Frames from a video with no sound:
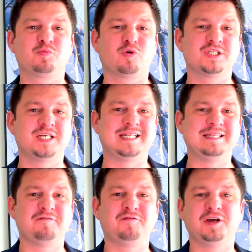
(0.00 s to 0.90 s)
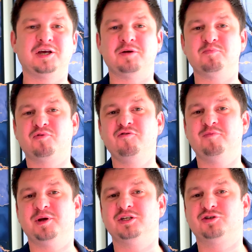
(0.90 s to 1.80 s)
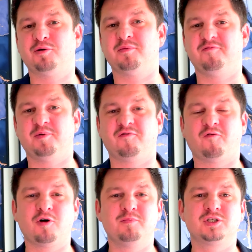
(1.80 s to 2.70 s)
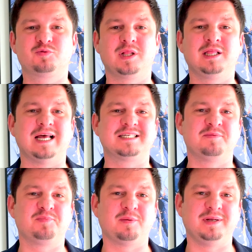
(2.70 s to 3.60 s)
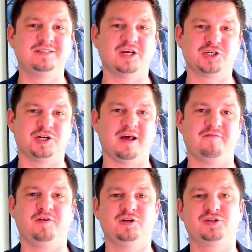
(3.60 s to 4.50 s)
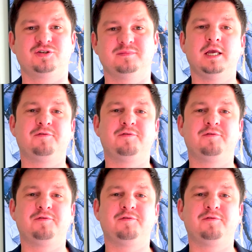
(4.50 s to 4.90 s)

more significant improvement in terms of performance with less implementation efforts.